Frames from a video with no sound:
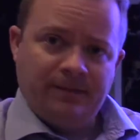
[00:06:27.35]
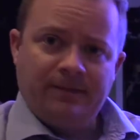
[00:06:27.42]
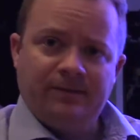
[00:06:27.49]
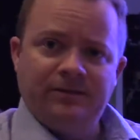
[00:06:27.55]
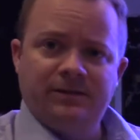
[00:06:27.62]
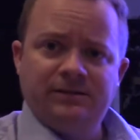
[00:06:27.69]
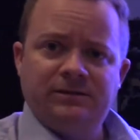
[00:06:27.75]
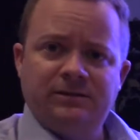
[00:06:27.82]

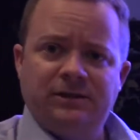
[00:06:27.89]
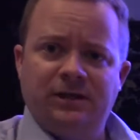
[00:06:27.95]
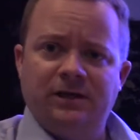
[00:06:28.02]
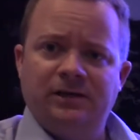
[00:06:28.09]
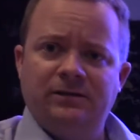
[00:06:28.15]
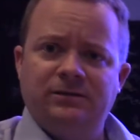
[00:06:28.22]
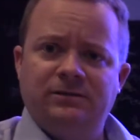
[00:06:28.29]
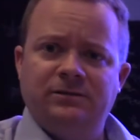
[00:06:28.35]
This
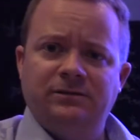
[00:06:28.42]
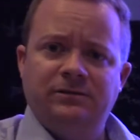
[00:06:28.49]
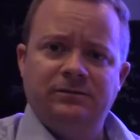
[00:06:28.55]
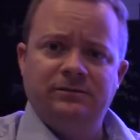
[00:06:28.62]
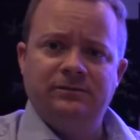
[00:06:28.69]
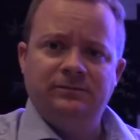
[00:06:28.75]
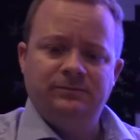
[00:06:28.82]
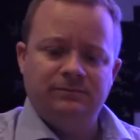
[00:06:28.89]

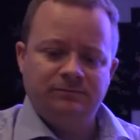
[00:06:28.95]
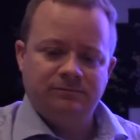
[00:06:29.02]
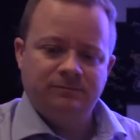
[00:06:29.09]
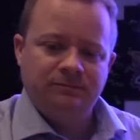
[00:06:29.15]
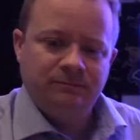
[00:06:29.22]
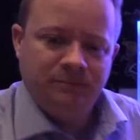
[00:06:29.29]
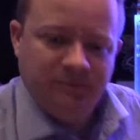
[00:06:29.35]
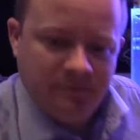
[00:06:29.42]
canister,
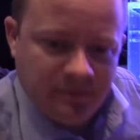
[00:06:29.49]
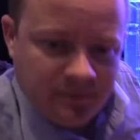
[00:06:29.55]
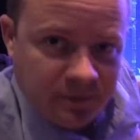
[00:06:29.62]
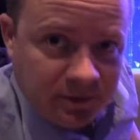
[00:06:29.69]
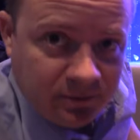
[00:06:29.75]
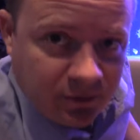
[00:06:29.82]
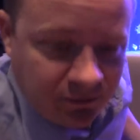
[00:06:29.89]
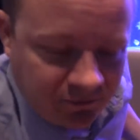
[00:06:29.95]

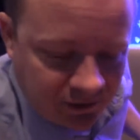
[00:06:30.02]
let me move